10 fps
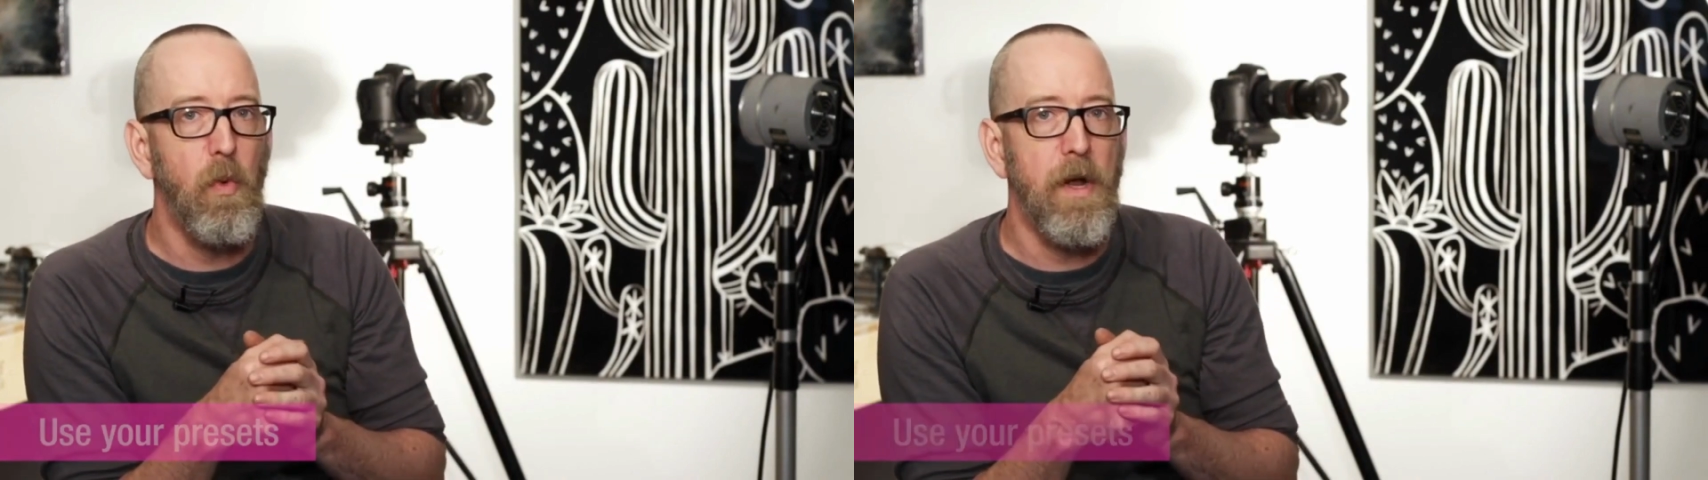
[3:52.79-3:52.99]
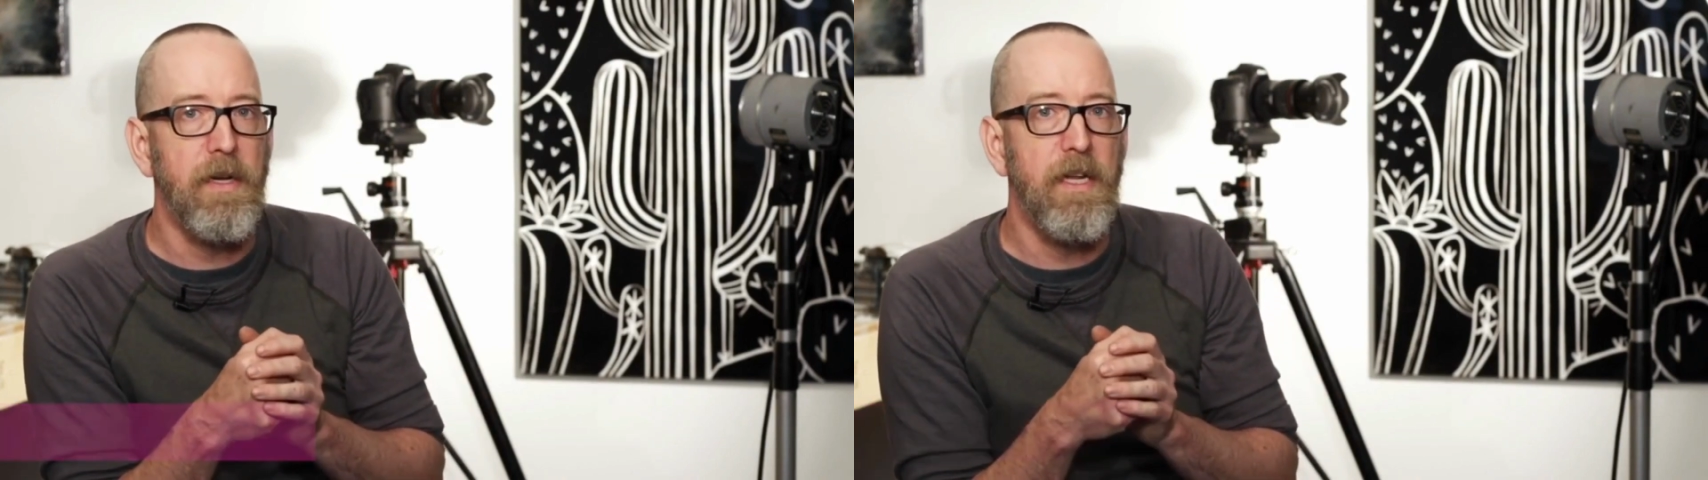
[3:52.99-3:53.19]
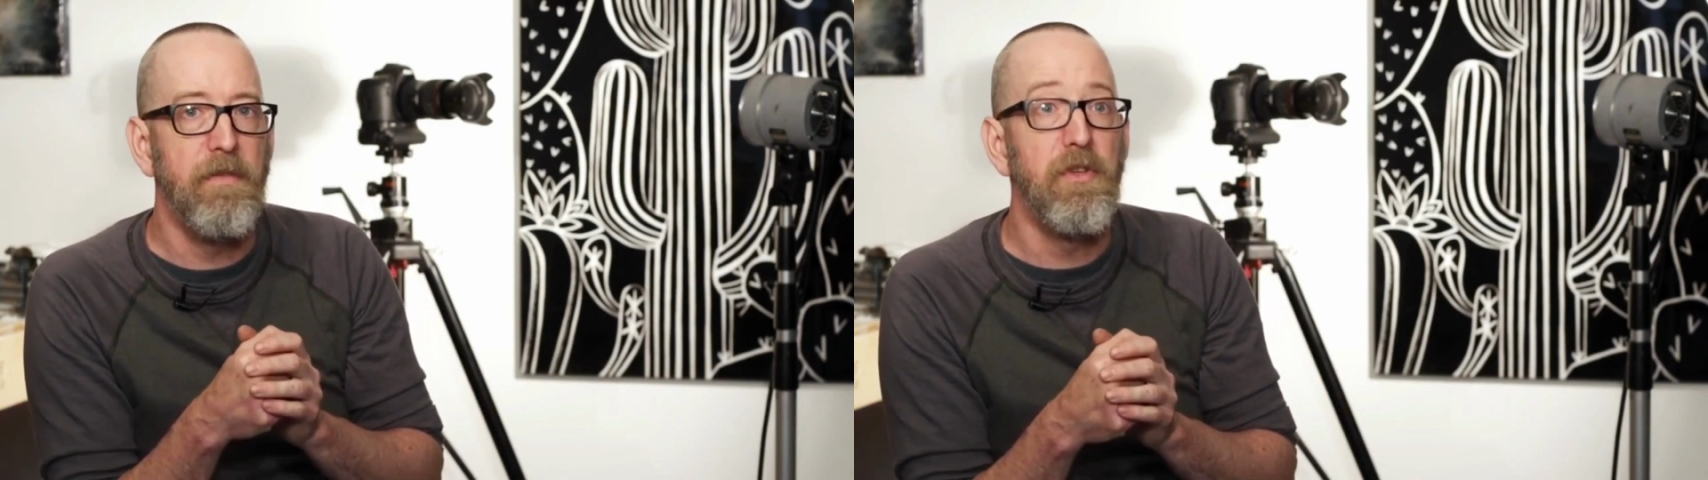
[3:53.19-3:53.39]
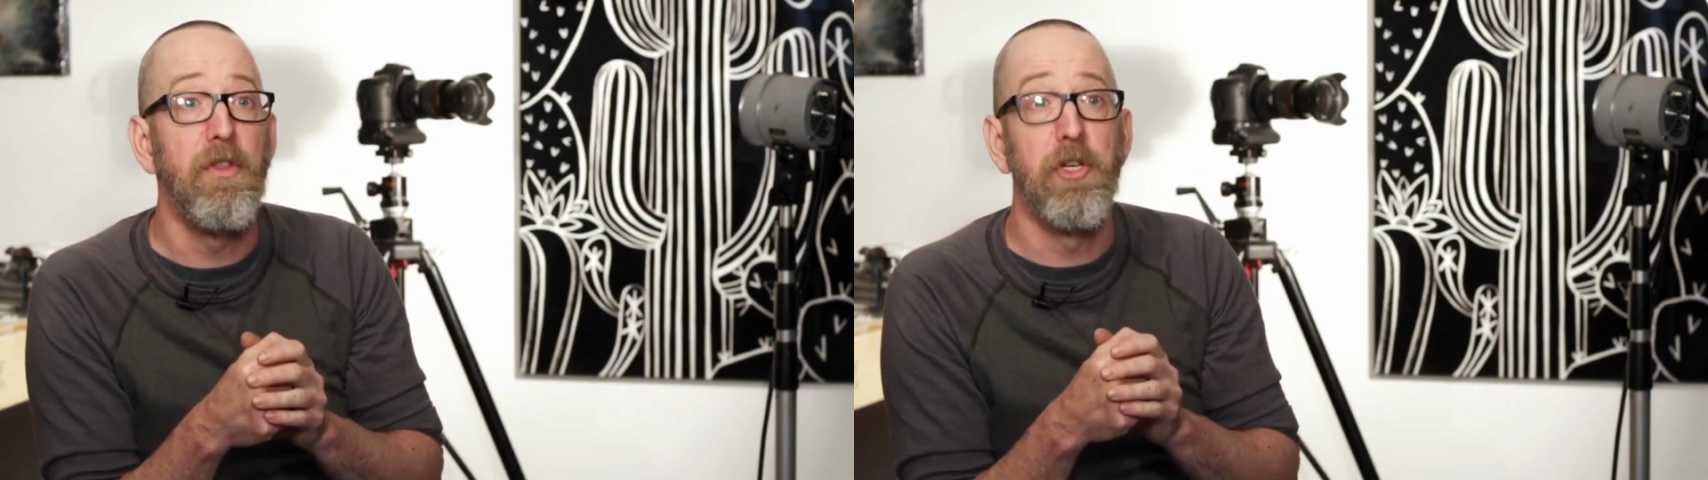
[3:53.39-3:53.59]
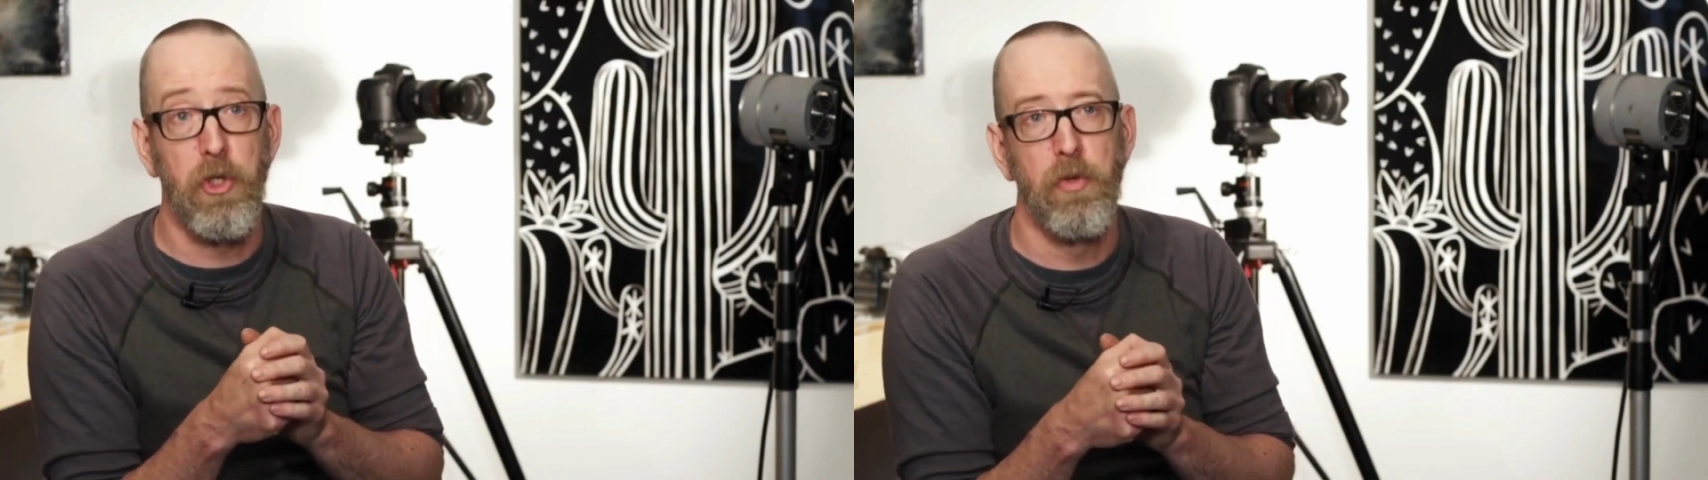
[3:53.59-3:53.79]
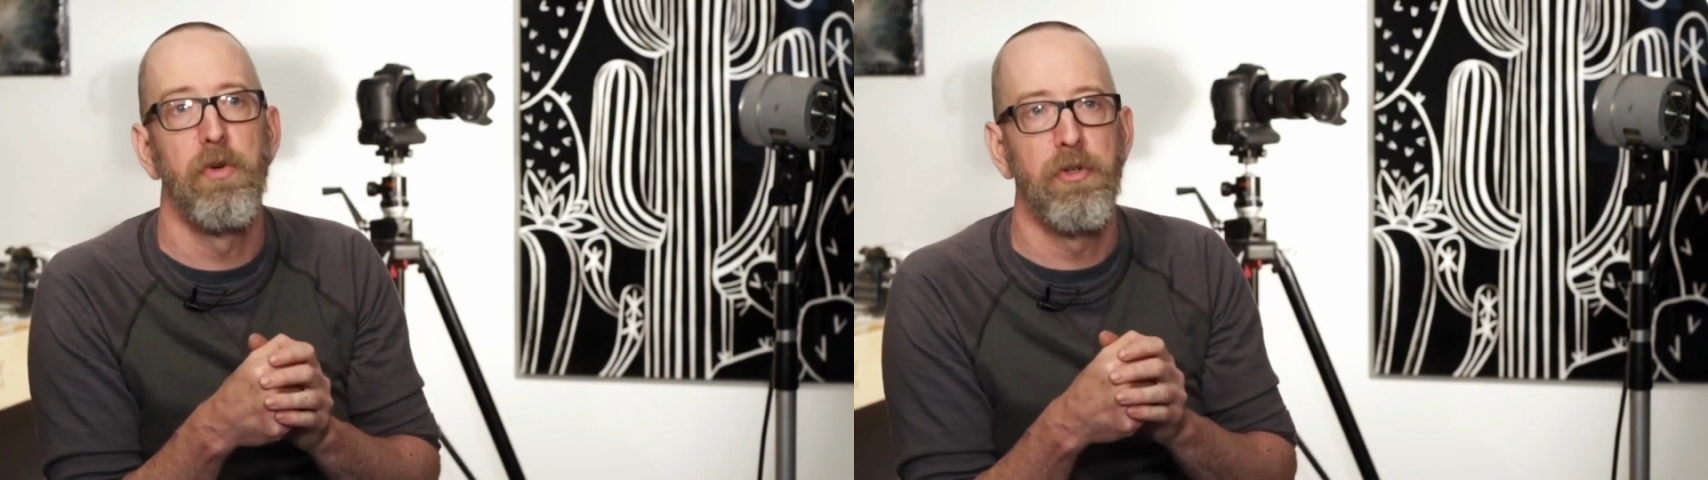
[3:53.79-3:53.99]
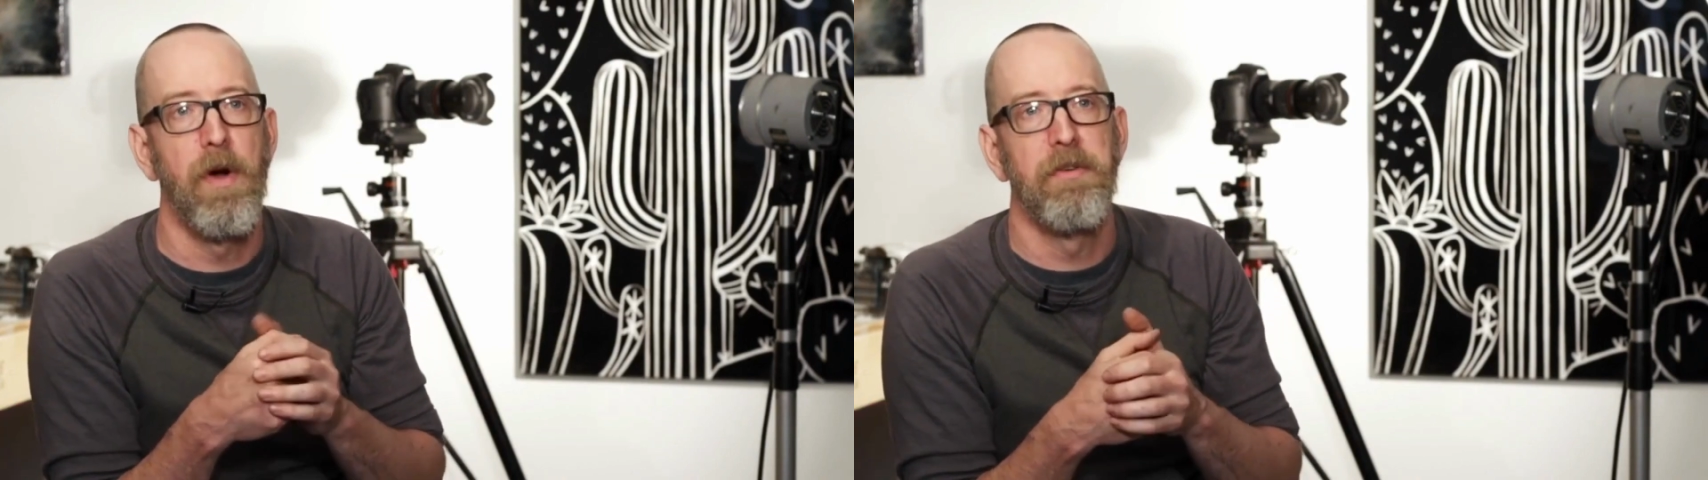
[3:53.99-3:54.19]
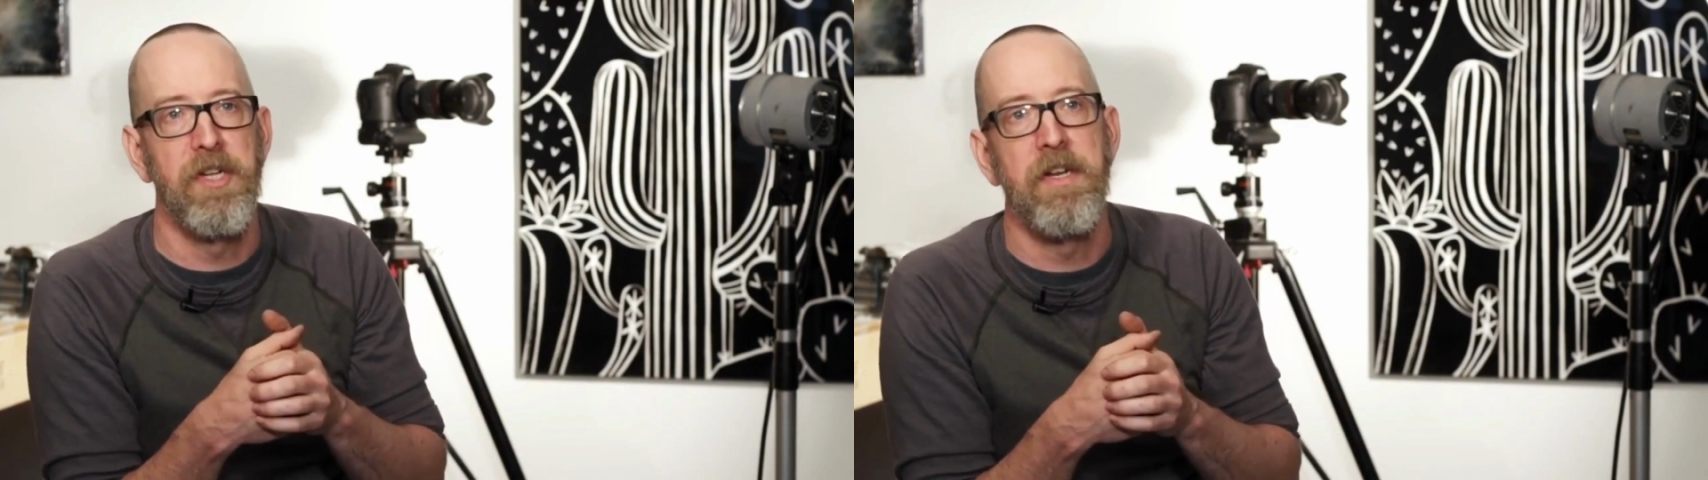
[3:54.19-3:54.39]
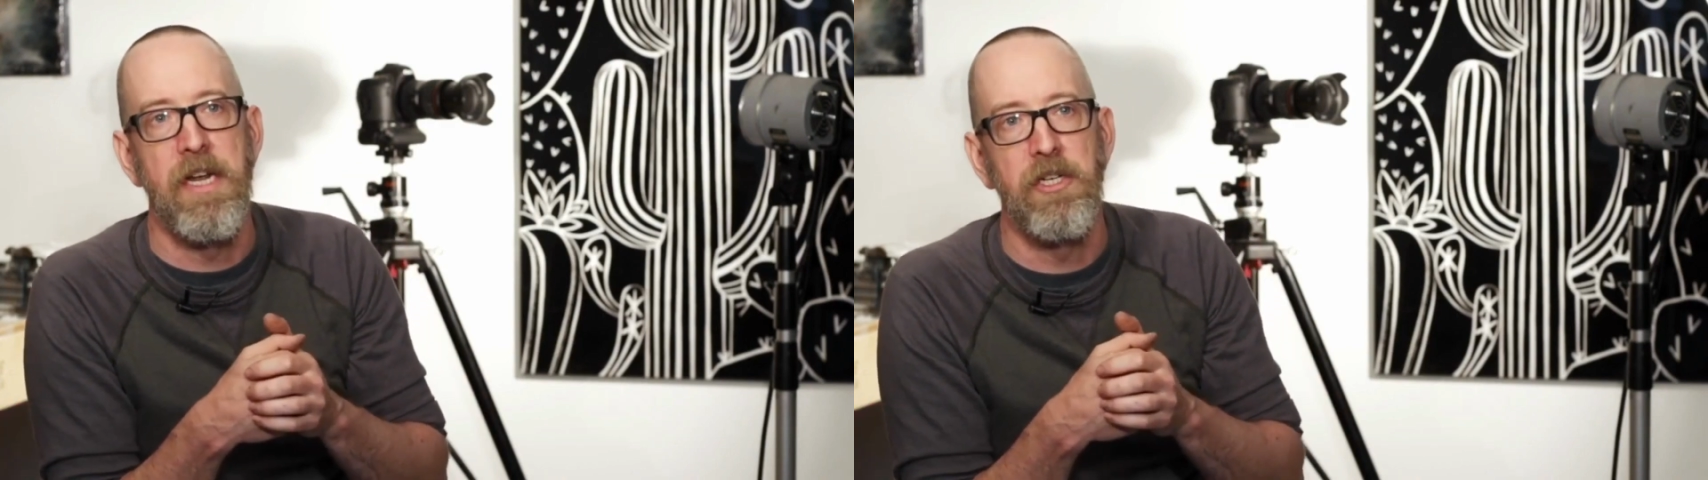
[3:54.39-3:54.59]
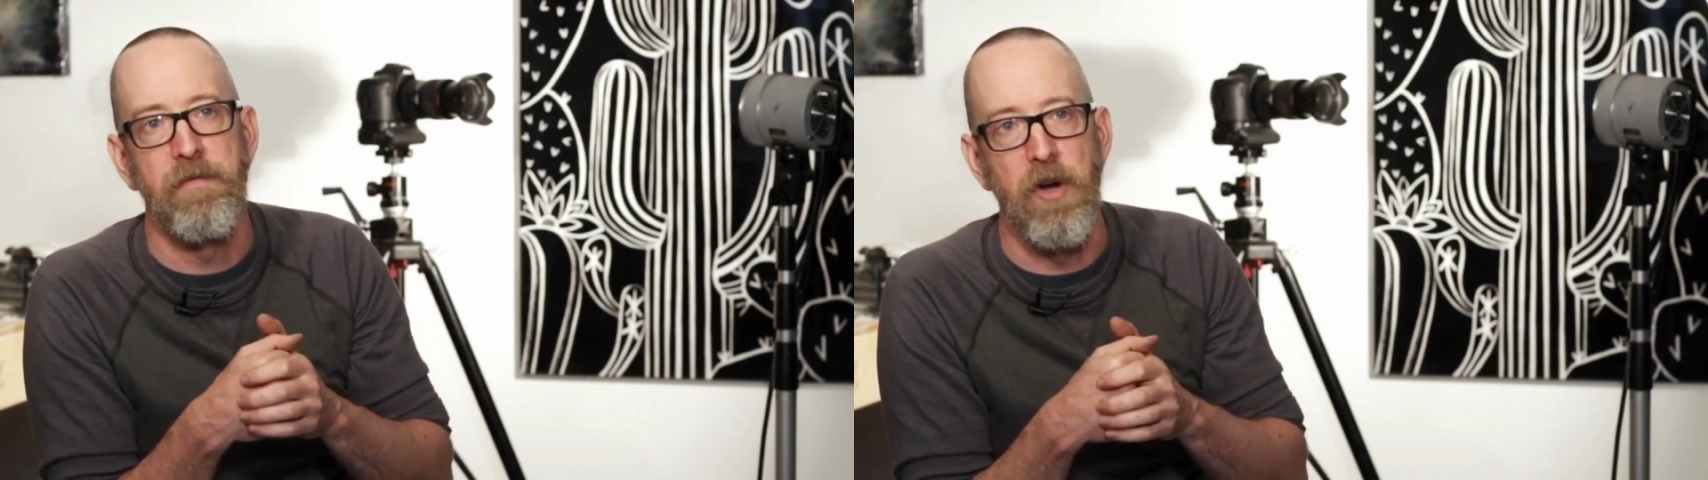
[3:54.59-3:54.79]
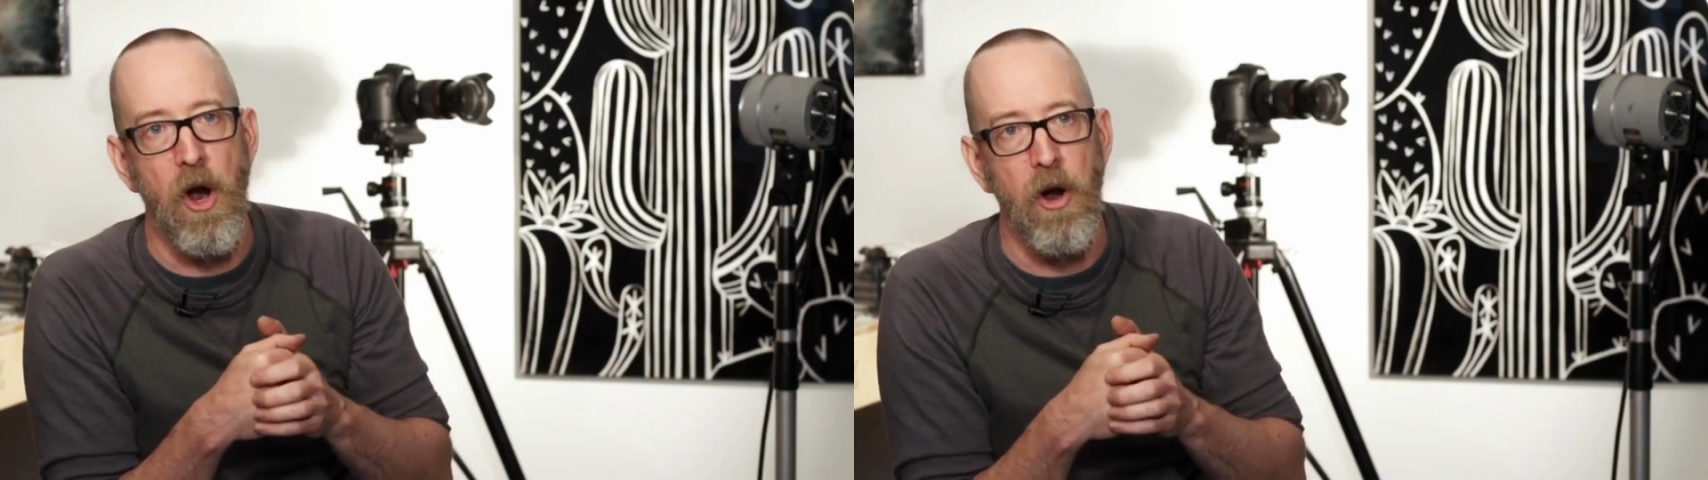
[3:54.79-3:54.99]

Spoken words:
one gives you the truest representation of your